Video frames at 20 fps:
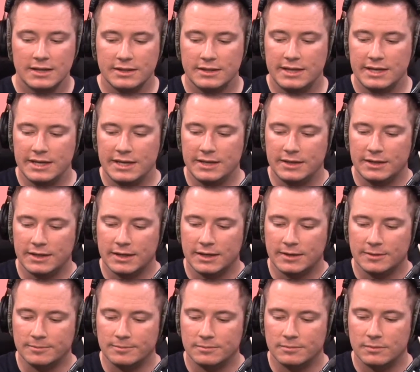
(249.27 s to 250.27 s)
the
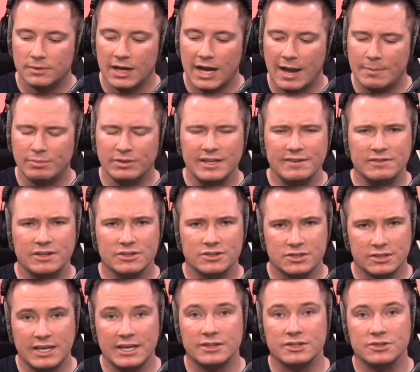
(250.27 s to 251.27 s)
I believe
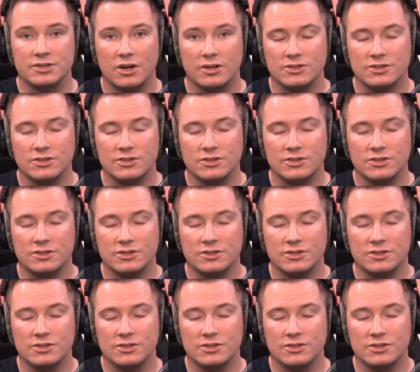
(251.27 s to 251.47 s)
there's